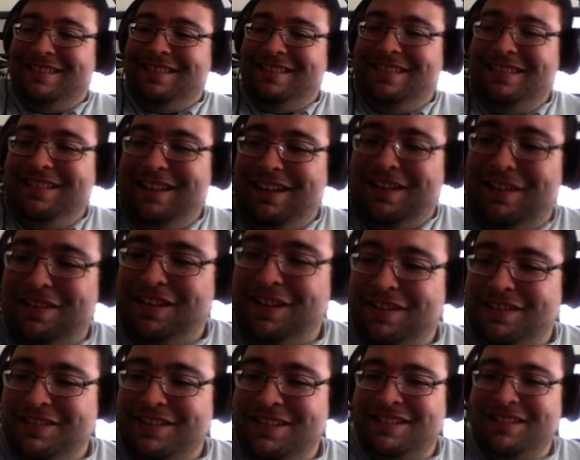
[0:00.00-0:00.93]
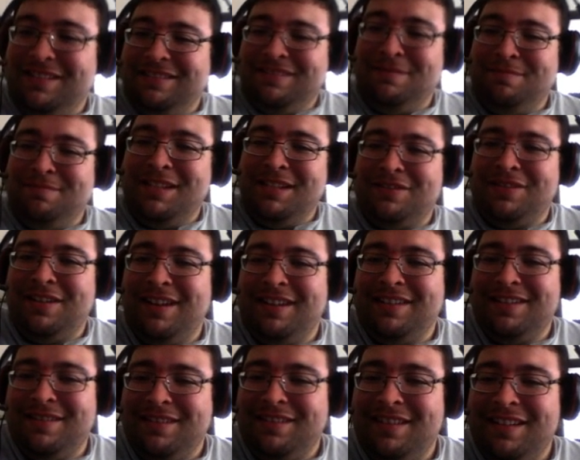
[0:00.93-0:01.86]
Although this is me trying
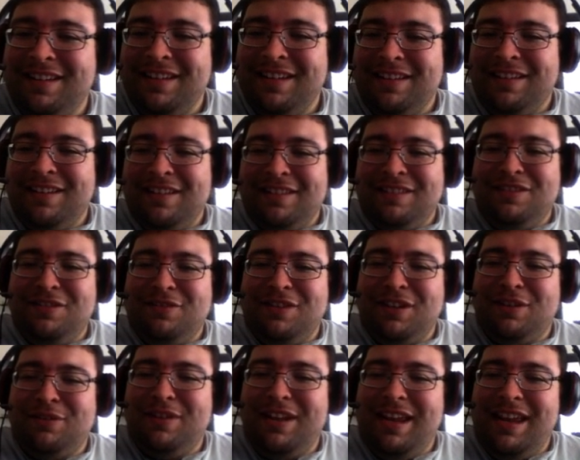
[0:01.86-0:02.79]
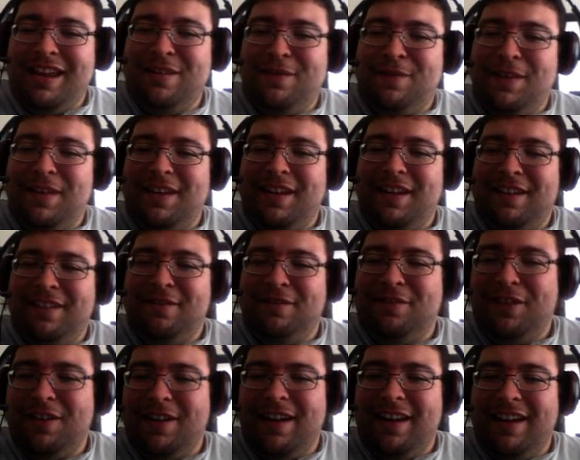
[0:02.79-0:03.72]
to do a creative thing
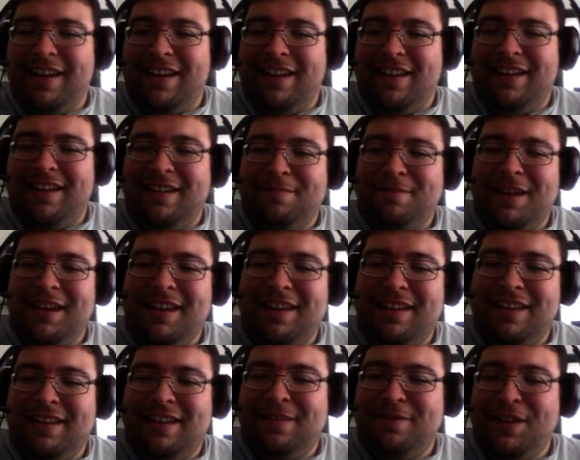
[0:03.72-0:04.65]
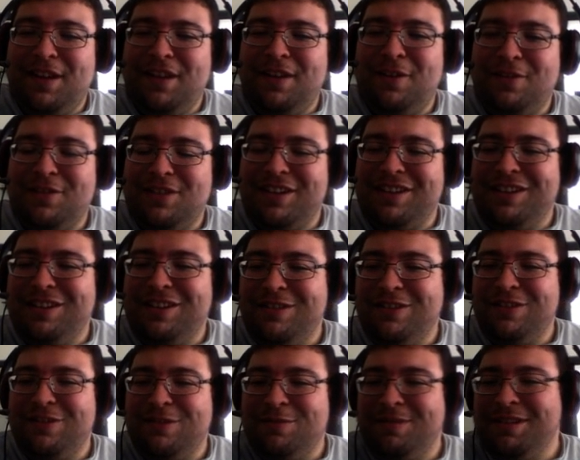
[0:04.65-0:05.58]
where I make videos on
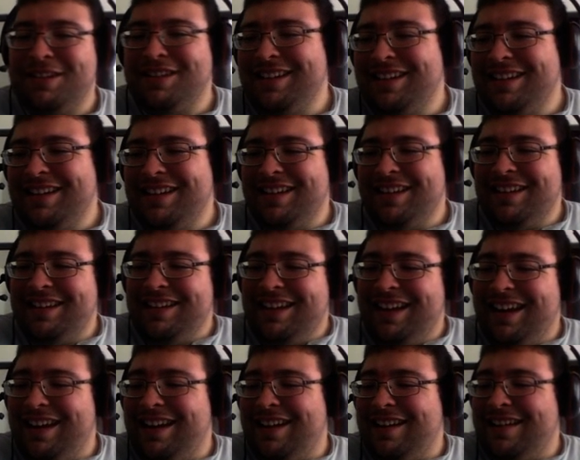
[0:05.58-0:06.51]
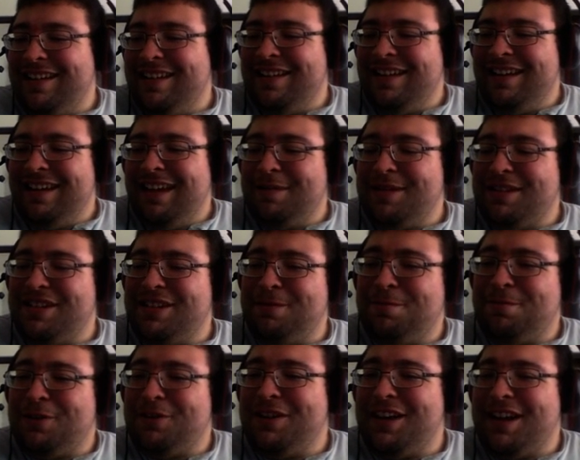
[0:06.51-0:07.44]
YouTube. Yeah, I'm a
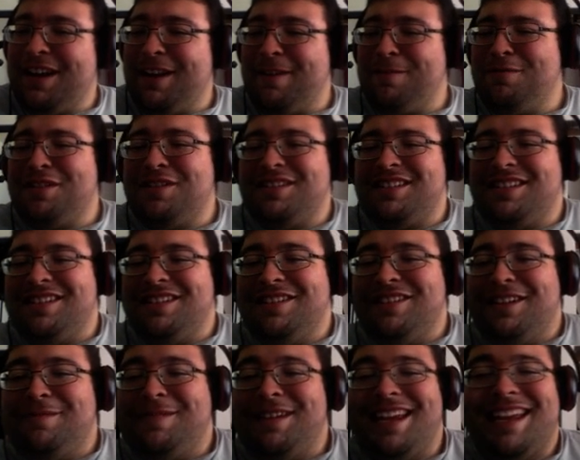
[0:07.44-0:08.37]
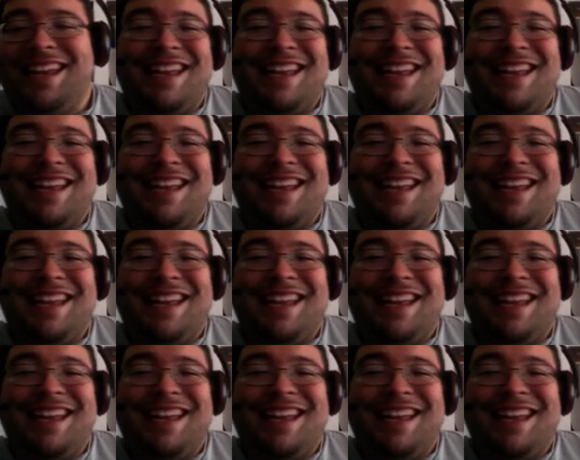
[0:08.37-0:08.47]
super creative person. Look at me.